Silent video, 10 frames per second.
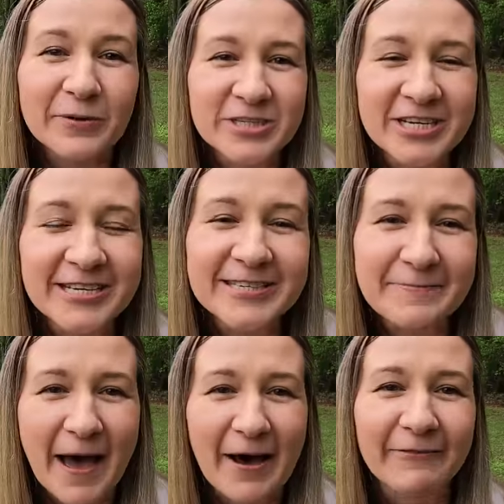Well, she's
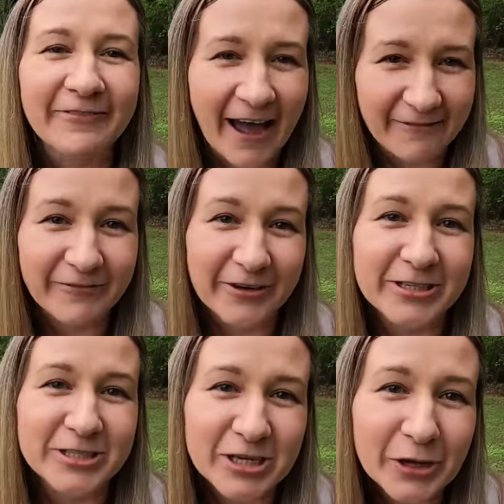about
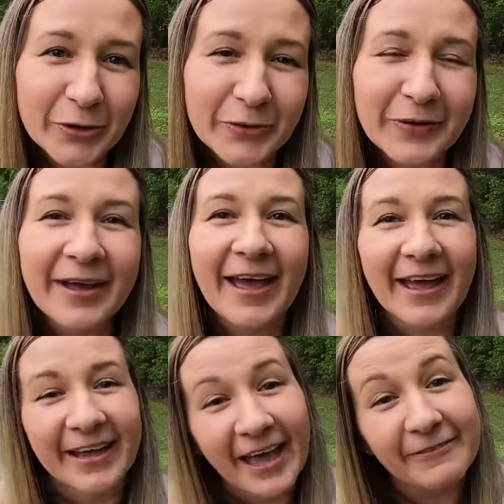5'2",
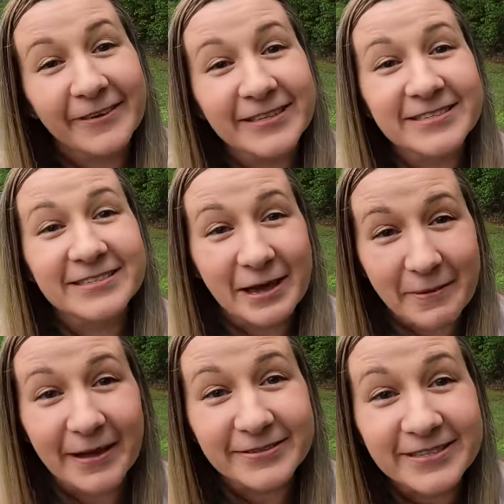and Kevin's
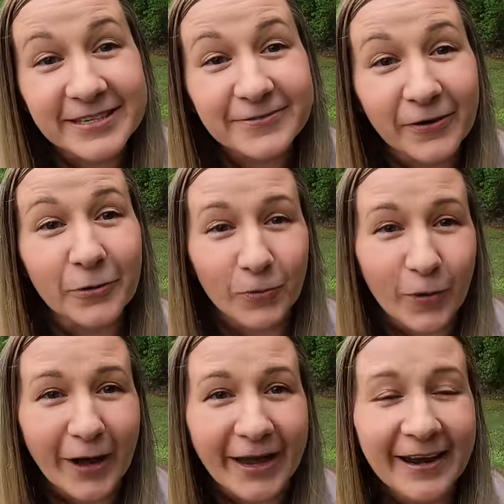about
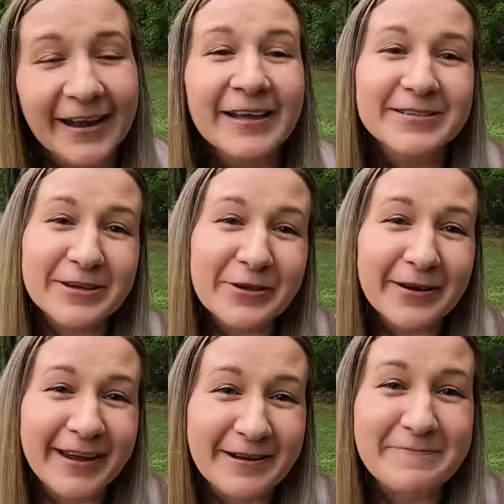6'1". So you
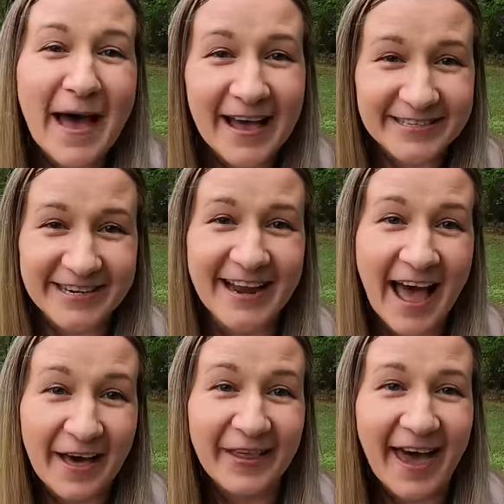can imagine
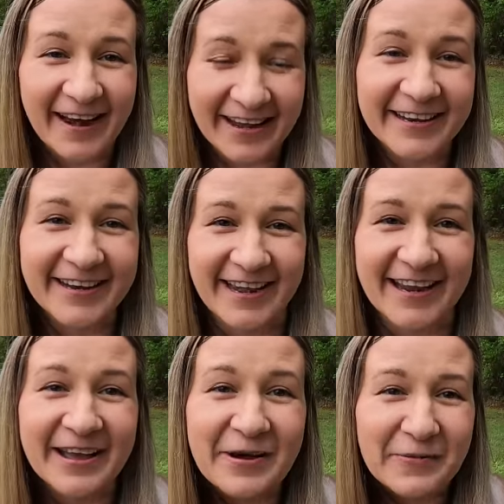how that
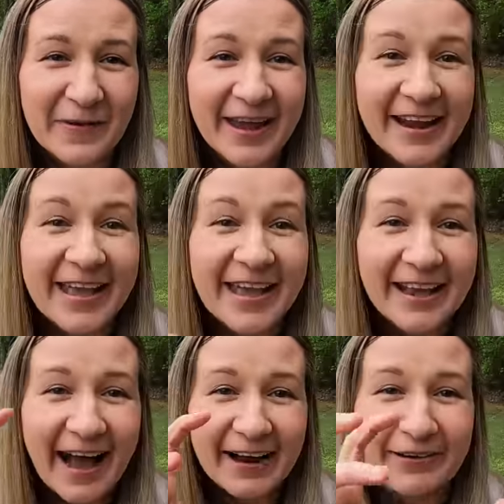ended when he
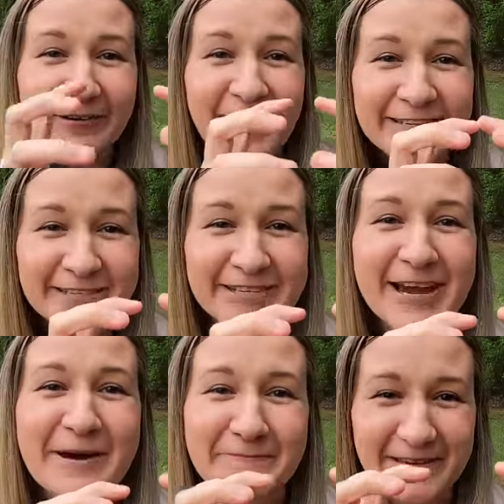got crunched
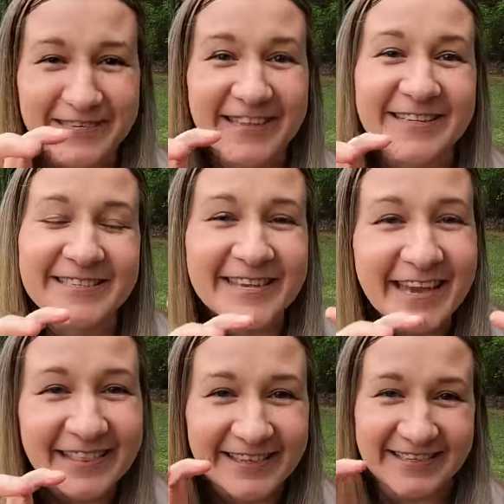up into the
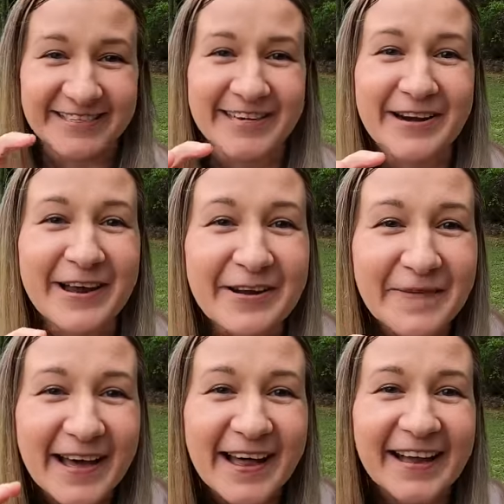seat and the steering
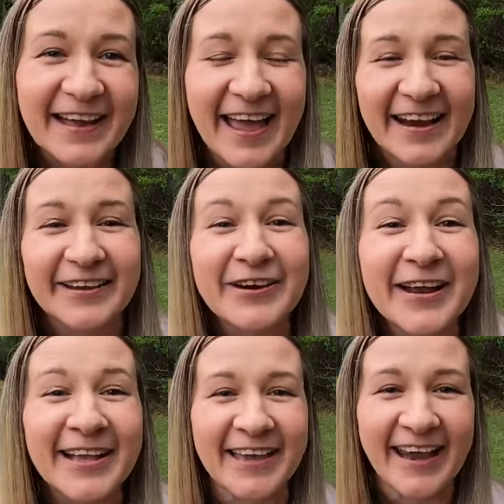wheel and
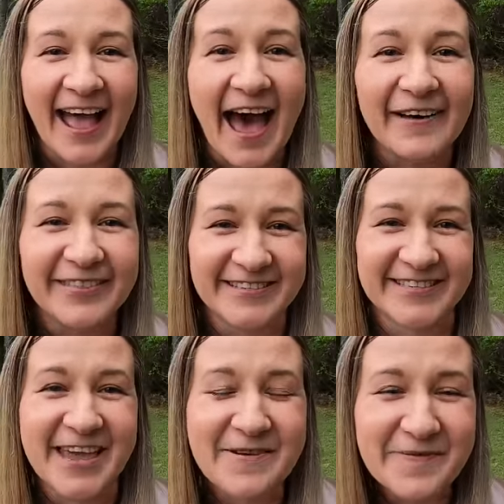couldn't get out, and the
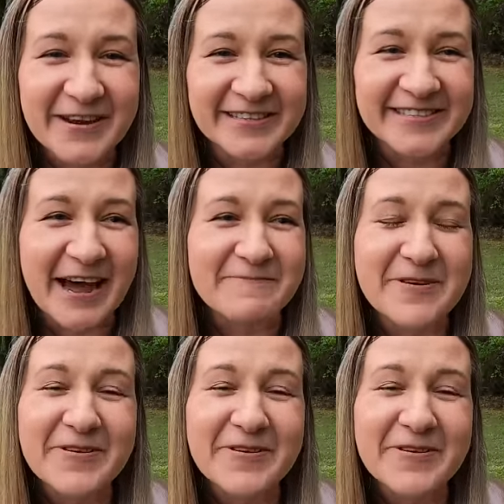seat wouldn't stop